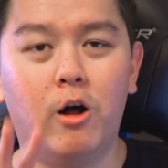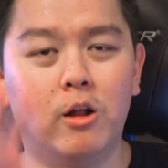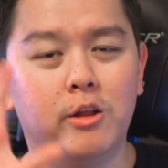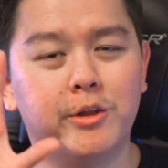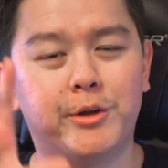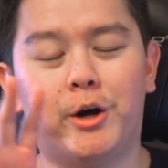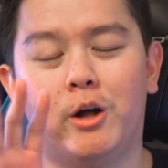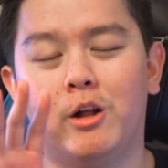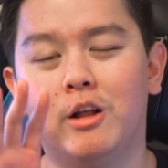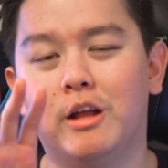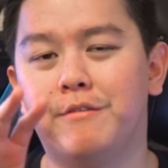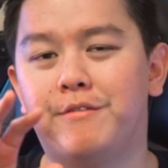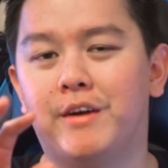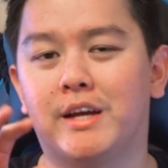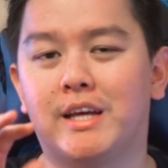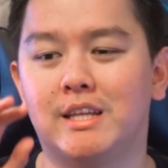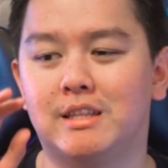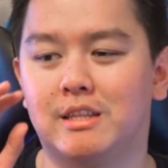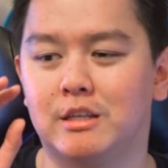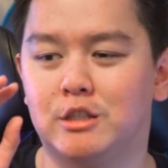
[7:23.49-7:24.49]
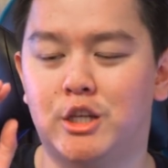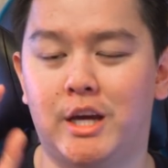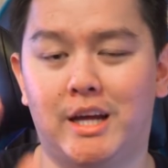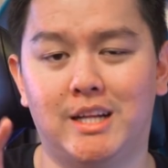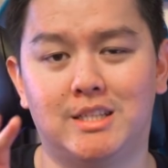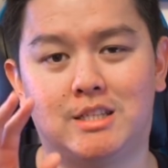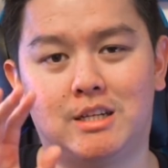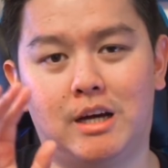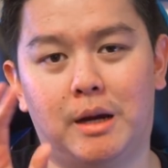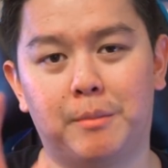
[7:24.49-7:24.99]
All in all, if I get the
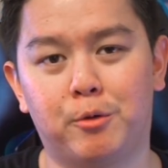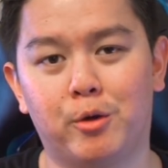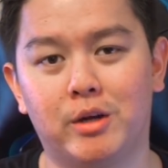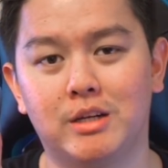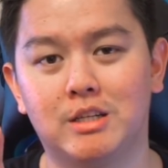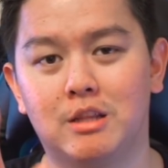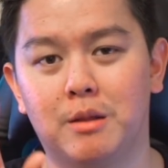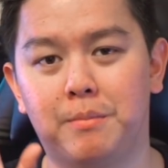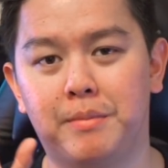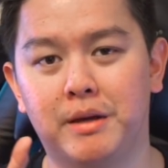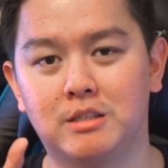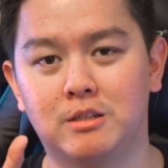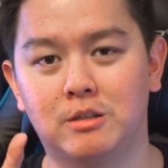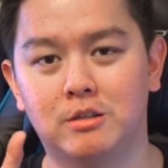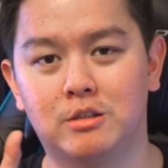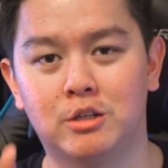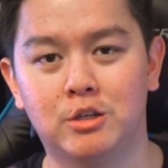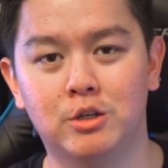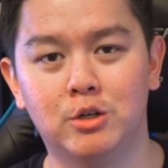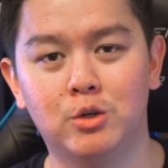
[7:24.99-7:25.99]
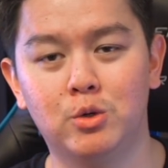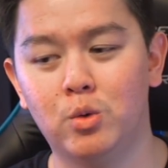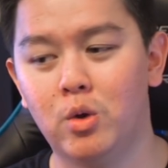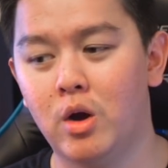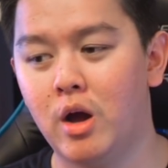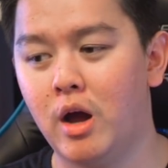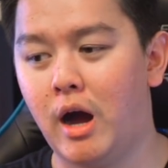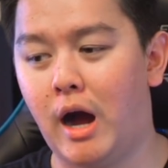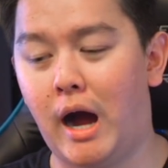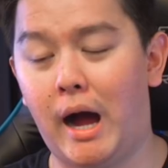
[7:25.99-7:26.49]
chance to upgrade to the Pixel 2,